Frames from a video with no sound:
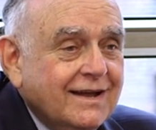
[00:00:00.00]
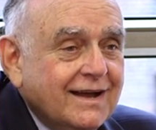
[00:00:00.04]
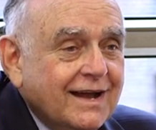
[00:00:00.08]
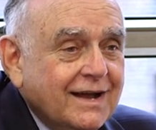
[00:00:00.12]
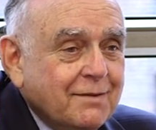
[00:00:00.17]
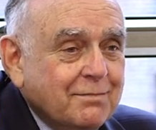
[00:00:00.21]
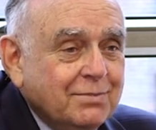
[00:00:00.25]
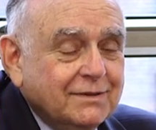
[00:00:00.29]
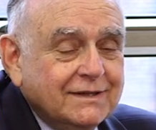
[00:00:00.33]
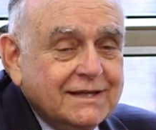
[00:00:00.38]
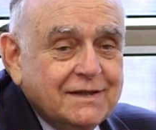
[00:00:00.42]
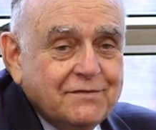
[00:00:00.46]
I
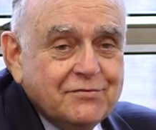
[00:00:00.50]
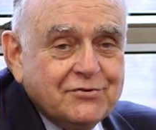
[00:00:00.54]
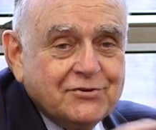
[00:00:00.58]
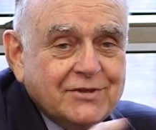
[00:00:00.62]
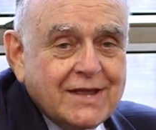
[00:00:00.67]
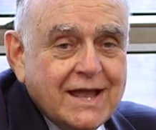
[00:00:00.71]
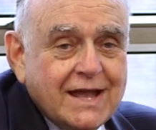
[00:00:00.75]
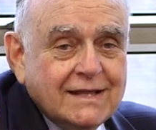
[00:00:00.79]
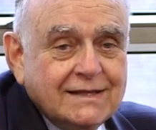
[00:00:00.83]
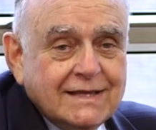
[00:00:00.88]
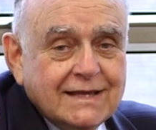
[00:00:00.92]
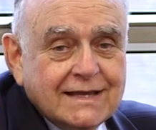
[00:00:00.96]
believe
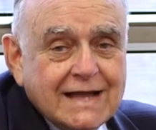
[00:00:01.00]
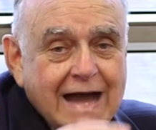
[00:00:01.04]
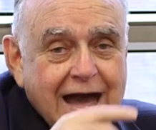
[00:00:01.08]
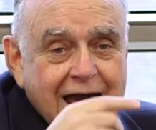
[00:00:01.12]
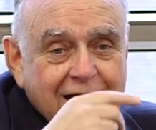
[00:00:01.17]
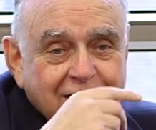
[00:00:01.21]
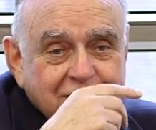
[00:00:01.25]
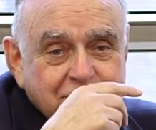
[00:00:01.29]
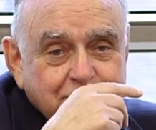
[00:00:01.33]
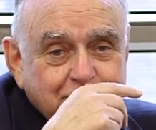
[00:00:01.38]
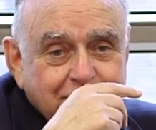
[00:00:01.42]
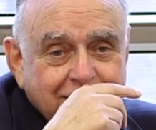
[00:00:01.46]
Sandy
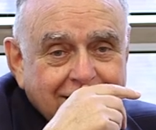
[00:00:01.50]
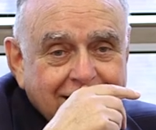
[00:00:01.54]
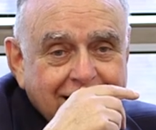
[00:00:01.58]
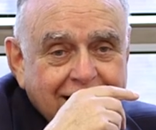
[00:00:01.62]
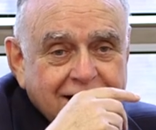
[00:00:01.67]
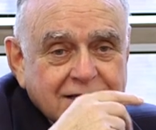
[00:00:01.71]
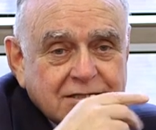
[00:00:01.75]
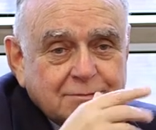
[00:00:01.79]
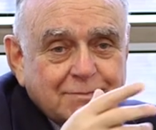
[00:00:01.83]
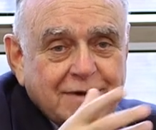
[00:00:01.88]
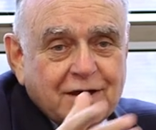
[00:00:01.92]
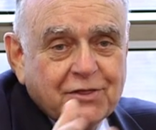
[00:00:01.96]
Gottesman
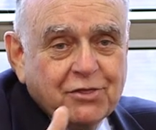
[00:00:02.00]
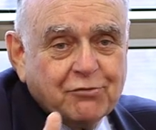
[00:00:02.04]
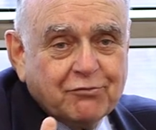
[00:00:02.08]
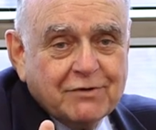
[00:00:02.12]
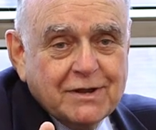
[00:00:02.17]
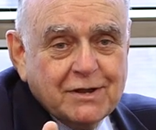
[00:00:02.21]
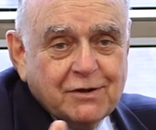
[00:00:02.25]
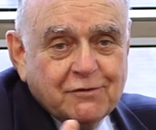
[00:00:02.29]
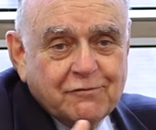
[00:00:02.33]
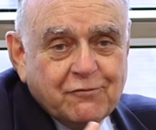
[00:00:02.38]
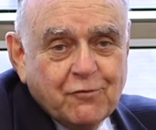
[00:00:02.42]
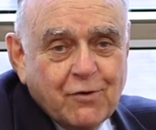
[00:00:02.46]
has about
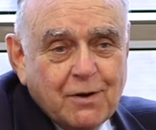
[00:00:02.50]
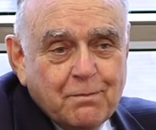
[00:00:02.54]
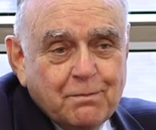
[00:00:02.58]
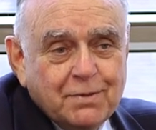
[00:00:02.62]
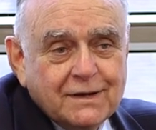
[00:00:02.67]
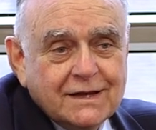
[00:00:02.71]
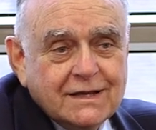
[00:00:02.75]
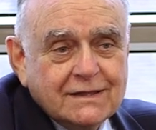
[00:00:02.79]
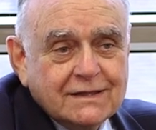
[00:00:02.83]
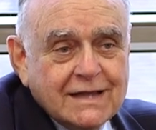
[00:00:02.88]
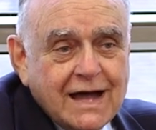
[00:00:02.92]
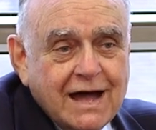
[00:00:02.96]
three or four
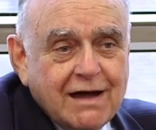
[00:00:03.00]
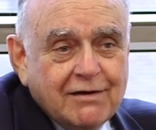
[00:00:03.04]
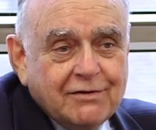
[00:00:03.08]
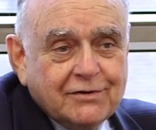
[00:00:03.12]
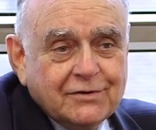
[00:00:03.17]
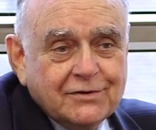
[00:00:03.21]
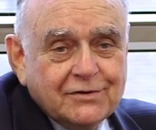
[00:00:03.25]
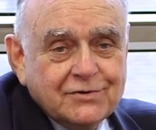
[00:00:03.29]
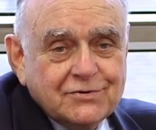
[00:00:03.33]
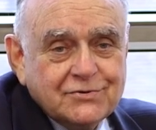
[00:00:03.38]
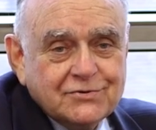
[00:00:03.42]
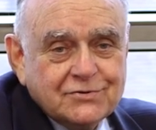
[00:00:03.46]
billion
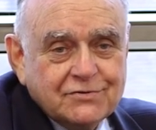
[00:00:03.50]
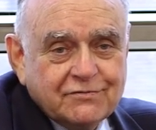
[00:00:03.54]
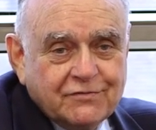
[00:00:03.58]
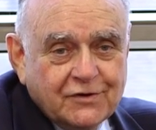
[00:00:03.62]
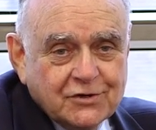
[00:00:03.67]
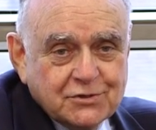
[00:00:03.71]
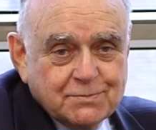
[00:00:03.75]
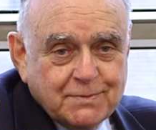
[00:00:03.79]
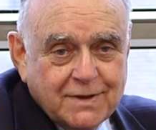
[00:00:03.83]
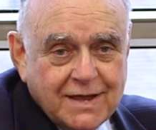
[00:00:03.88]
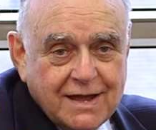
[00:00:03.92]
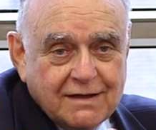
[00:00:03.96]
dollars,
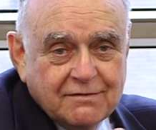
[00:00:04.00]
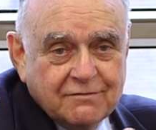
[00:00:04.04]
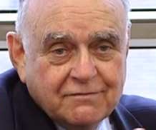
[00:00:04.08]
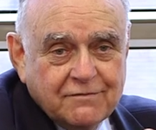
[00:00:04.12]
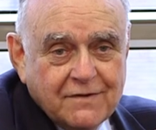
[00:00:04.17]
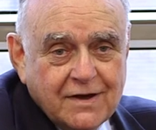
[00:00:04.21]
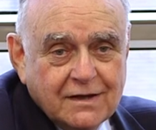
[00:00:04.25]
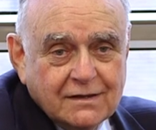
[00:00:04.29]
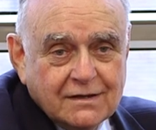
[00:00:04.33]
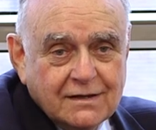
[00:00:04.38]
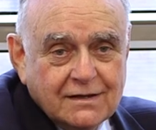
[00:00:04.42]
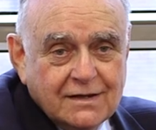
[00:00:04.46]
First Manhattan
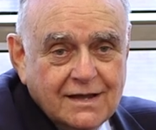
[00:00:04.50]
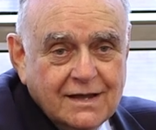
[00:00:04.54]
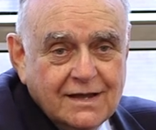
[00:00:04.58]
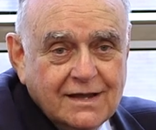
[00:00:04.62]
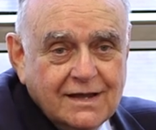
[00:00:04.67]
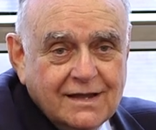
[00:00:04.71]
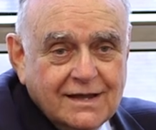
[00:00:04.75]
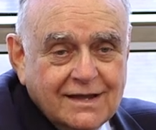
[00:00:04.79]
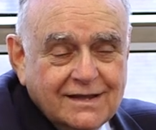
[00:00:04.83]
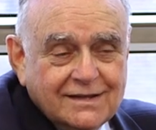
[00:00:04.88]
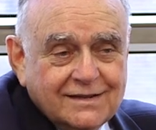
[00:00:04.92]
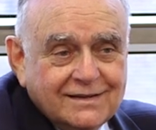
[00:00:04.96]
fellow,
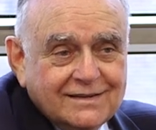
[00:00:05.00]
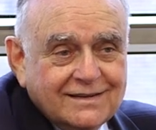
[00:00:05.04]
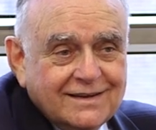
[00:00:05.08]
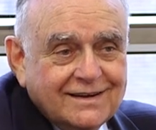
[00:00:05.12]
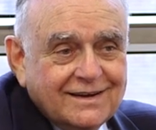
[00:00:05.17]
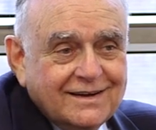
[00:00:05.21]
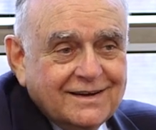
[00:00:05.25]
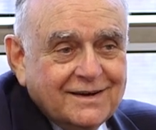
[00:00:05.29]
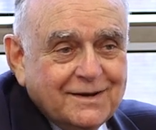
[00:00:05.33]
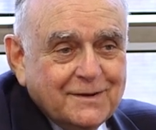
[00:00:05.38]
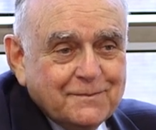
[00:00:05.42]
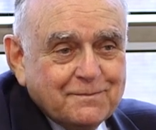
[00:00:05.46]
in,
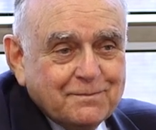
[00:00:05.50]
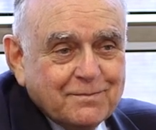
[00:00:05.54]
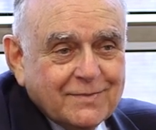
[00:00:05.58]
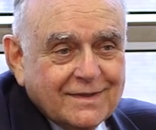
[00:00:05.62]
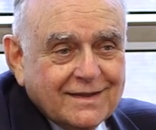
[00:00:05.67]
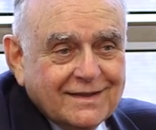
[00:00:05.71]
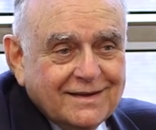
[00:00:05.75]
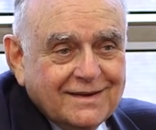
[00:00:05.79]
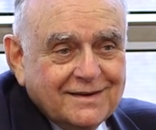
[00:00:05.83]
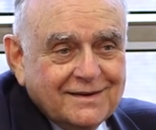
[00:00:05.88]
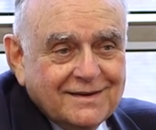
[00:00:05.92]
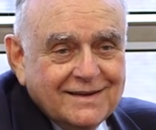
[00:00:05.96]
um,
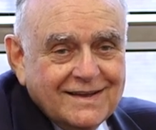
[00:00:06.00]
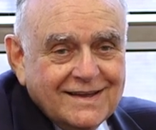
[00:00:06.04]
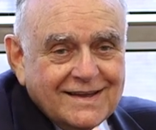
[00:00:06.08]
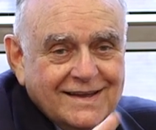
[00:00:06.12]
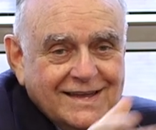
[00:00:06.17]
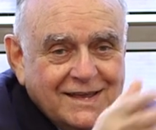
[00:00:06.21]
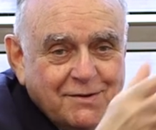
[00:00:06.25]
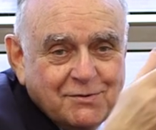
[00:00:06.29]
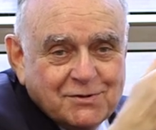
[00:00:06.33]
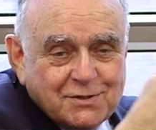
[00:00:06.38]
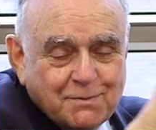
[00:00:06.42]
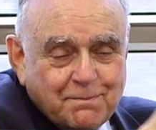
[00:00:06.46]
uh,
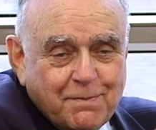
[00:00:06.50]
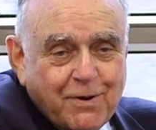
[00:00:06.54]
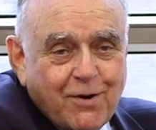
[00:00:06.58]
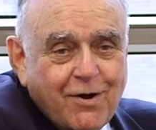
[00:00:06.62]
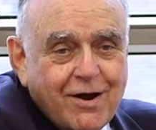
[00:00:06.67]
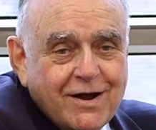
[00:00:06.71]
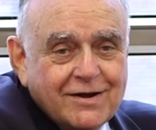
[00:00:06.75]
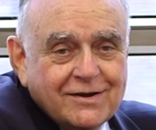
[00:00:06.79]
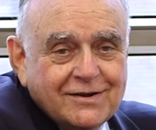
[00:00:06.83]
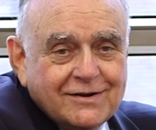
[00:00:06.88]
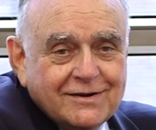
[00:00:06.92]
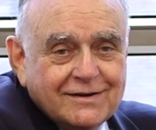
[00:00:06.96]
he was a
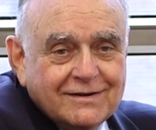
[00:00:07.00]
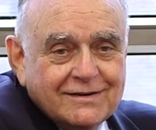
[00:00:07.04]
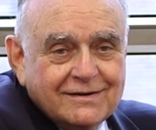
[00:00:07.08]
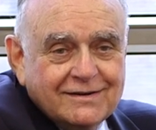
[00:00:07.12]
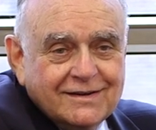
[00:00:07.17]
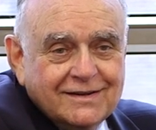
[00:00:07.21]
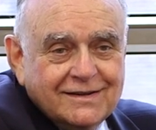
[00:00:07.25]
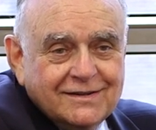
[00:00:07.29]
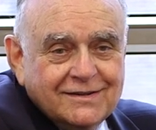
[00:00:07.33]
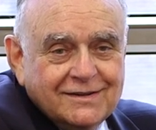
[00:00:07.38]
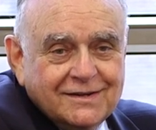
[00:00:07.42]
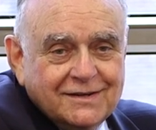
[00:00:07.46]
partner
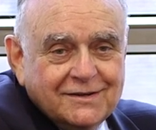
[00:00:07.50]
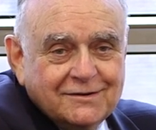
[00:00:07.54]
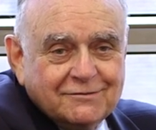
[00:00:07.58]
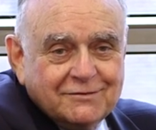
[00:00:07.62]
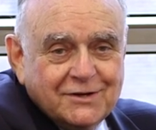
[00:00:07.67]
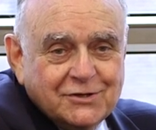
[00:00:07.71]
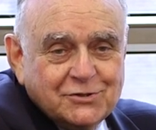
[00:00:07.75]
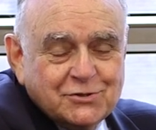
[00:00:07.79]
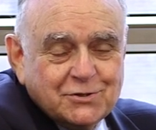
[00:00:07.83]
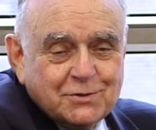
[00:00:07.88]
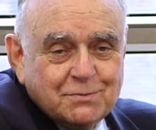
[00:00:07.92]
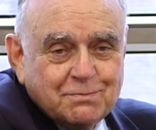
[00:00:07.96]
in the
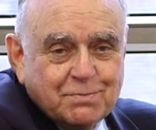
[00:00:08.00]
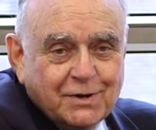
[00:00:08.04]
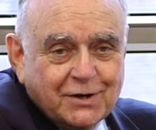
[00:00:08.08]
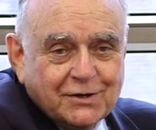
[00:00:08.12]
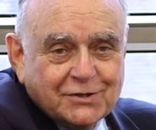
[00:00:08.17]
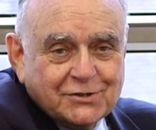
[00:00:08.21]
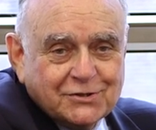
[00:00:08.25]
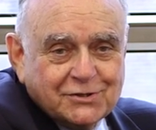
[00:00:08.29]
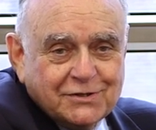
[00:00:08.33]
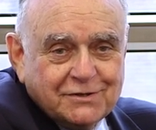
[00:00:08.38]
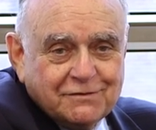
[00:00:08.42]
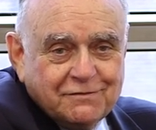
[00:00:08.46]
original
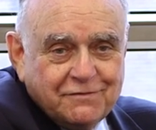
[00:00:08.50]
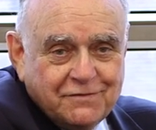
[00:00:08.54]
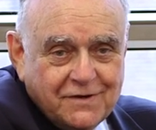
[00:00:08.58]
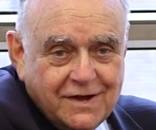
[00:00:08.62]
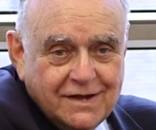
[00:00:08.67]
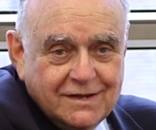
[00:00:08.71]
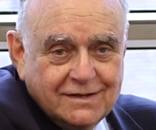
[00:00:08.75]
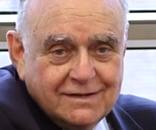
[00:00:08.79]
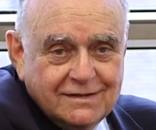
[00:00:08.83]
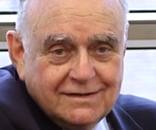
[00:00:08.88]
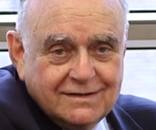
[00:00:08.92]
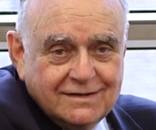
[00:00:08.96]
Berkshire
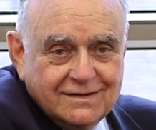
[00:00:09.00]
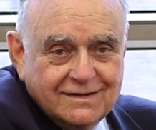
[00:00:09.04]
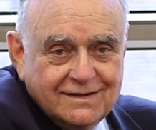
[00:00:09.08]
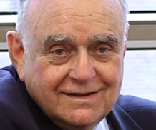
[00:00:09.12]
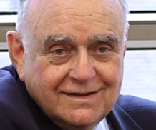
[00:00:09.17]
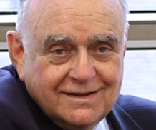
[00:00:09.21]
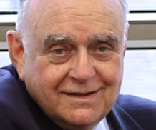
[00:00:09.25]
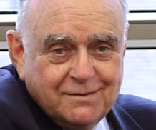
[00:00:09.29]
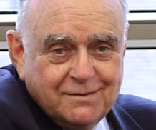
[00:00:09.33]
Fund,